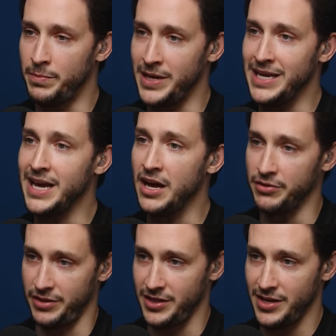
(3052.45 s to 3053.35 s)
being
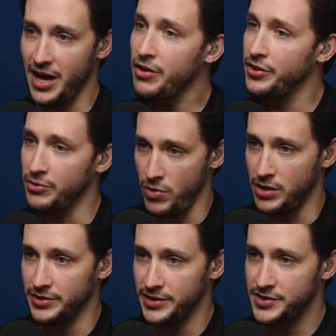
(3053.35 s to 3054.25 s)
healthy, health and
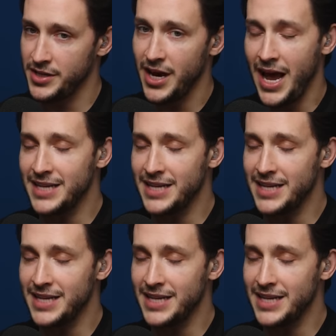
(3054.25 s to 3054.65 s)
wellness.